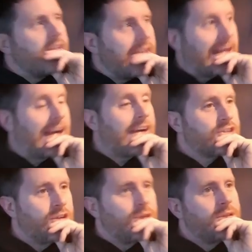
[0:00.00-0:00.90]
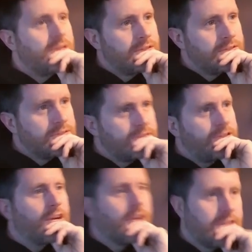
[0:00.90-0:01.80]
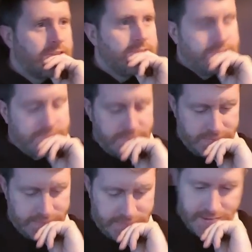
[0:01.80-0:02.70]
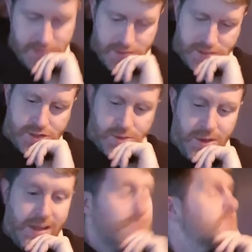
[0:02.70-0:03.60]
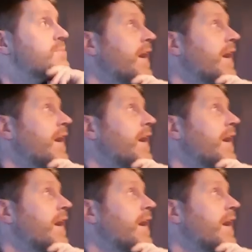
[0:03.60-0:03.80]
Ah, true. Fuck it. So what else would you be